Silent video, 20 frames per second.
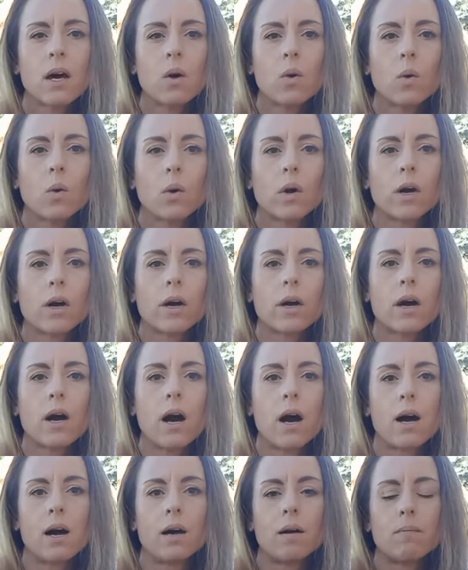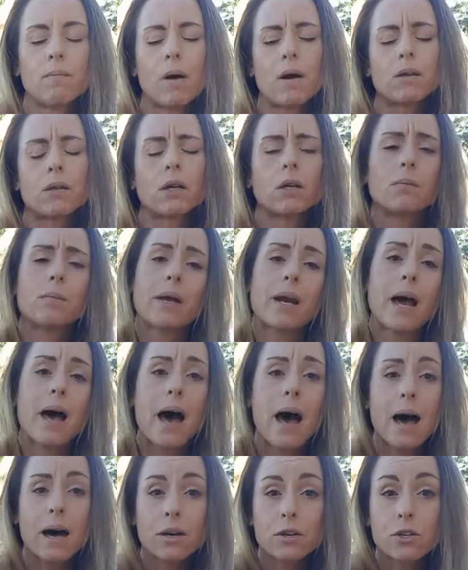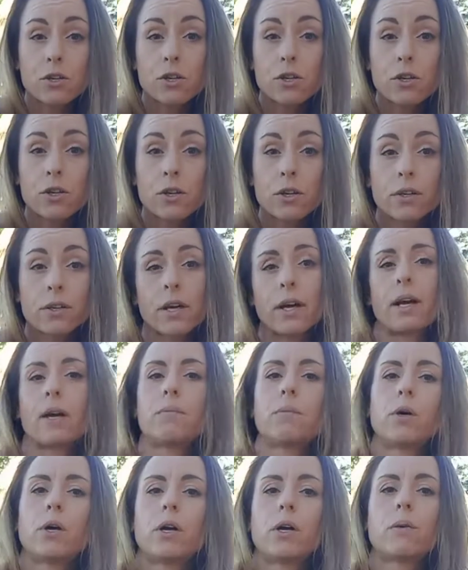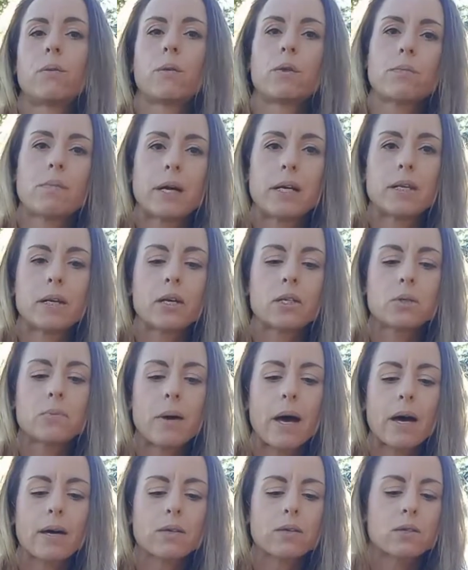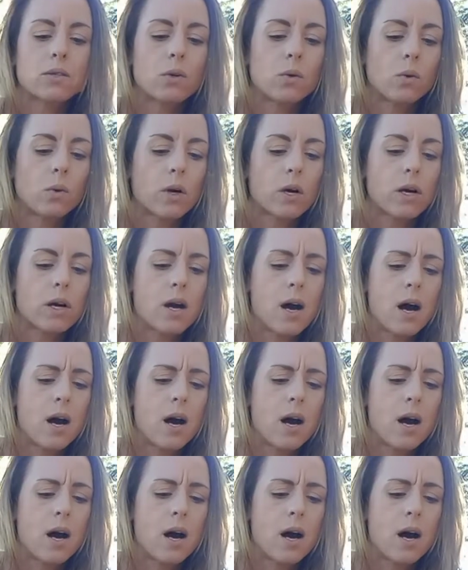or a little bit of ash that I put in with my dust baths, or